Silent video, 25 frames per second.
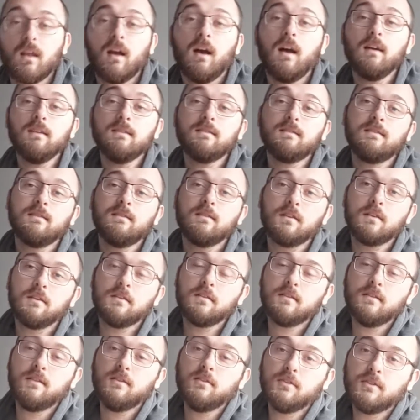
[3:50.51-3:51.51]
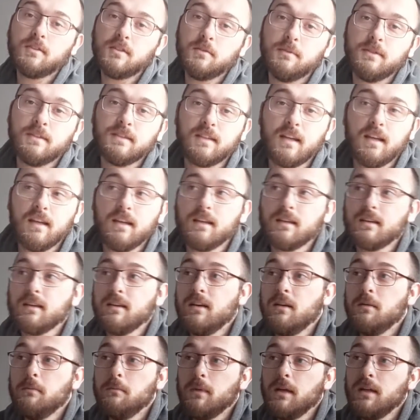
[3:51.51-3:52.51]
I still consider it a mistake,
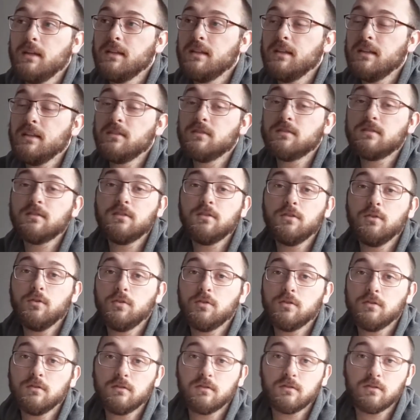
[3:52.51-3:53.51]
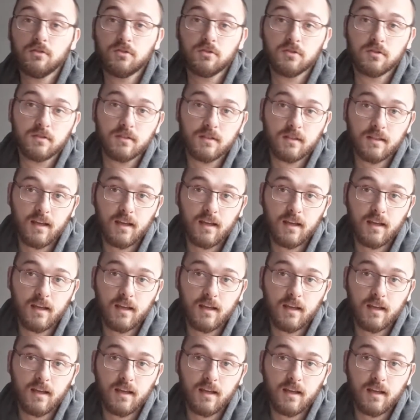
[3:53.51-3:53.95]
and many institutions such as